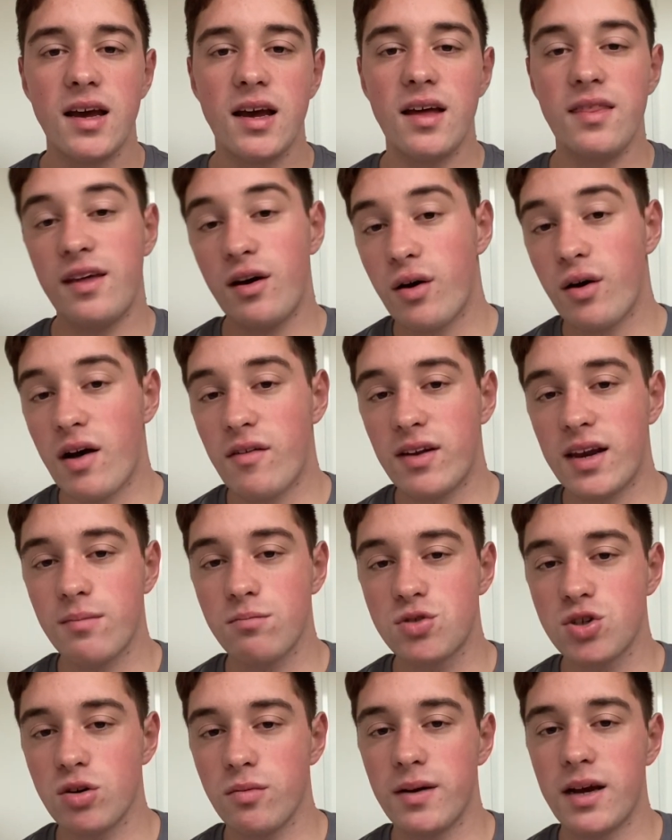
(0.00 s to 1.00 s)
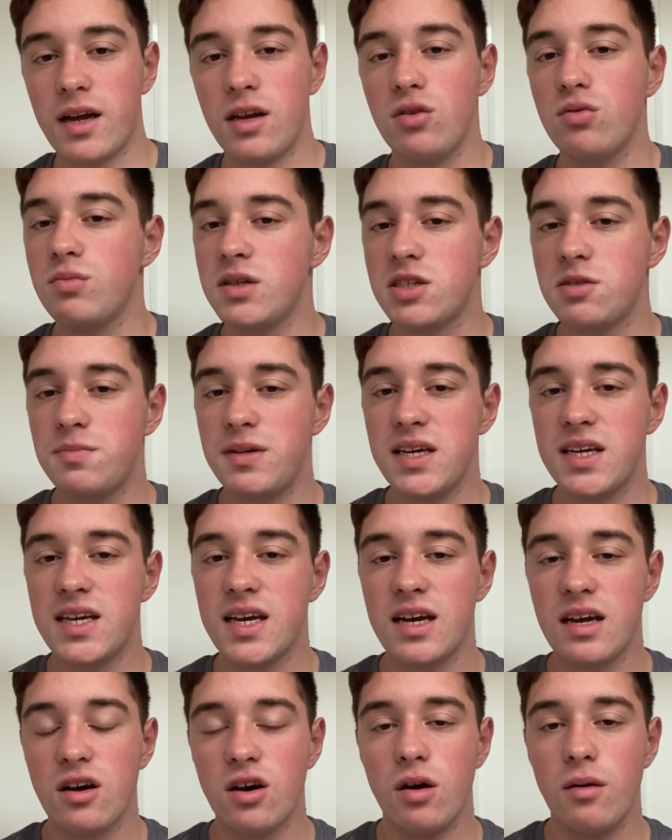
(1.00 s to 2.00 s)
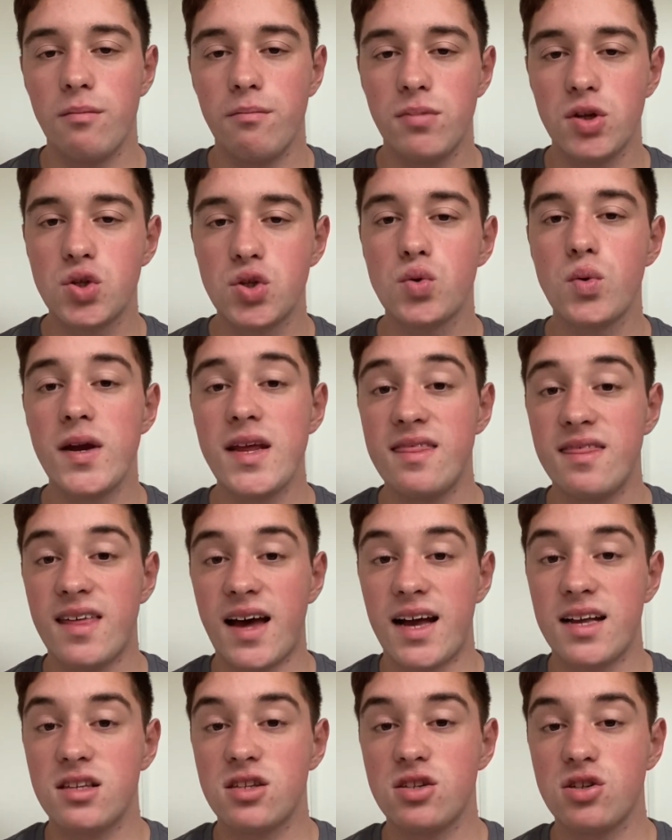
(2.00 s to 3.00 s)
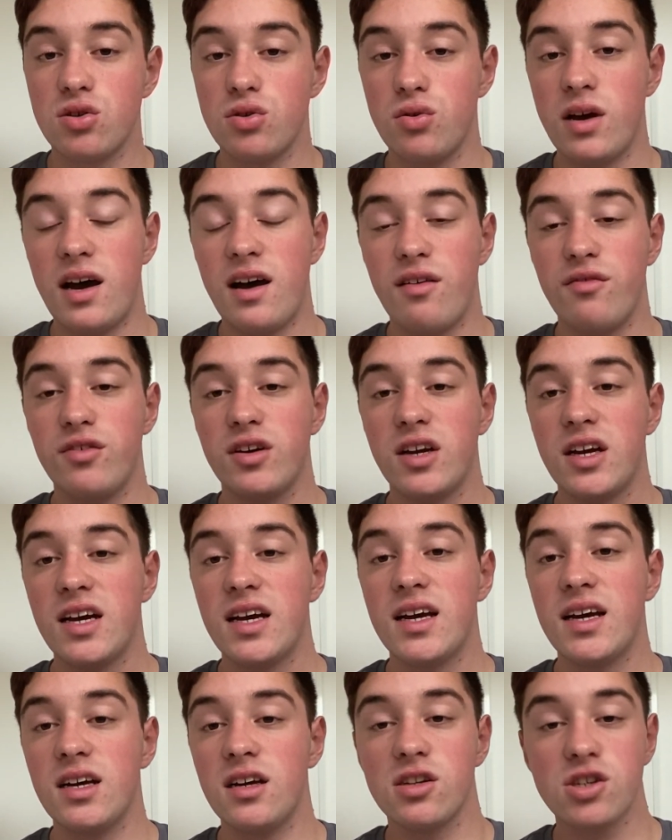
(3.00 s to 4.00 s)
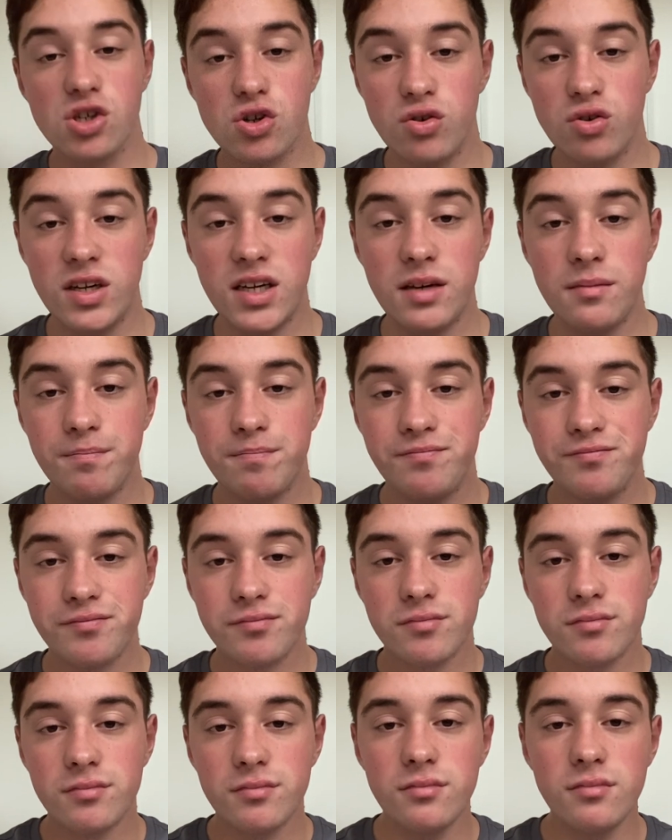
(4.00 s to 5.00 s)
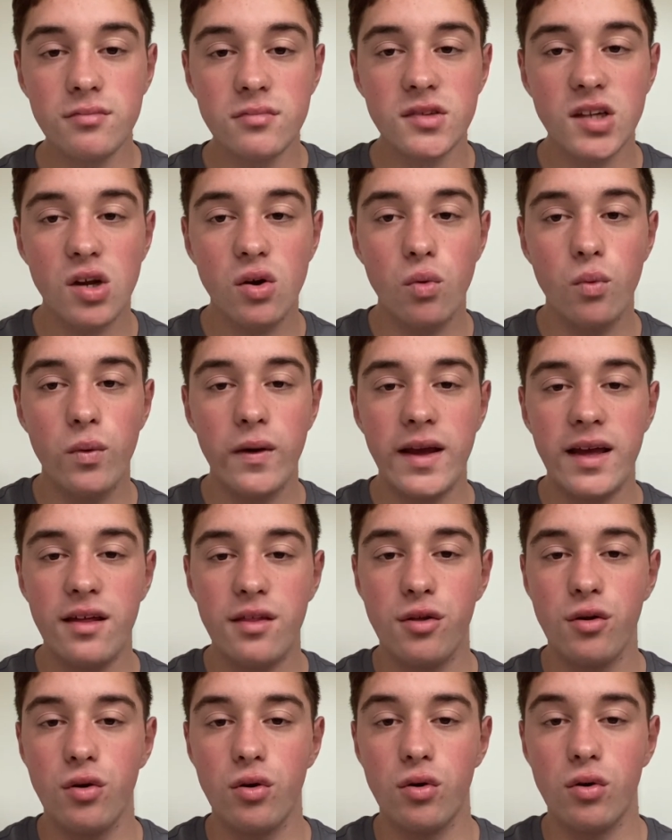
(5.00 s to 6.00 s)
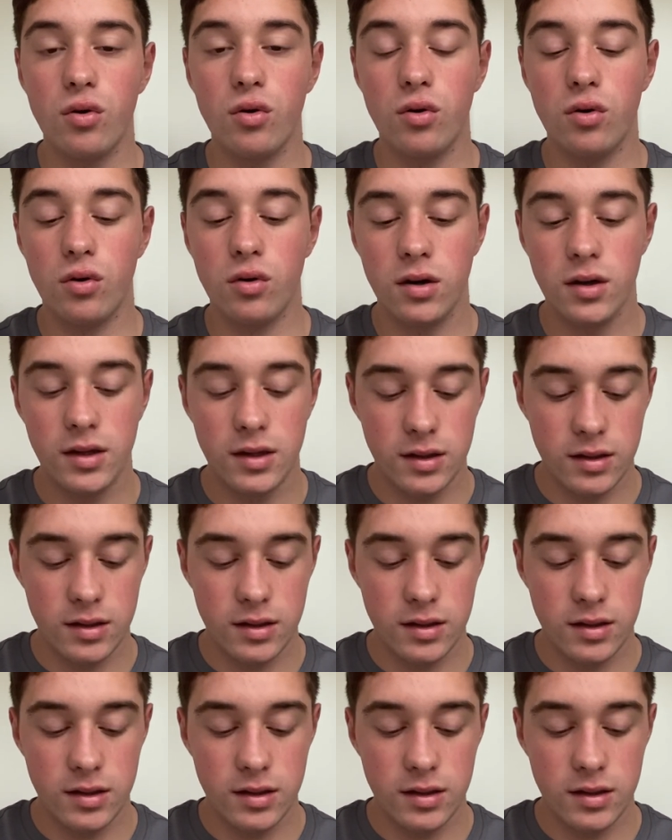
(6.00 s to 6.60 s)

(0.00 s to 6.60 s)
They'll have a laptop and you'll be speaking between that. So you have a screen with your